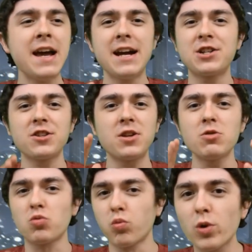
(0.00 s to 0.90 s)
It's just, it
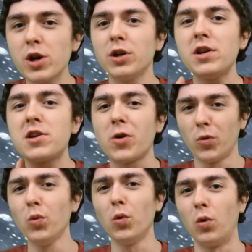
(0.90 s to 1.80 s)
was really
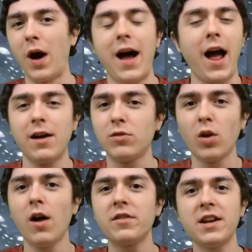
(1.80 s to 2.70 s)
cool. I, I
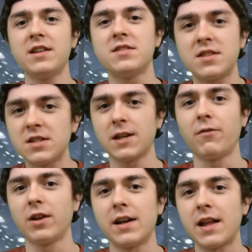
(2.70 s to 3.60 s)
love getting to see
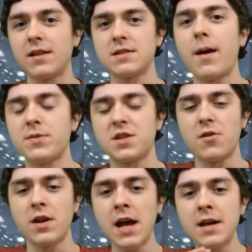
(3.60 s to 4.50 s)
something like that in this episode.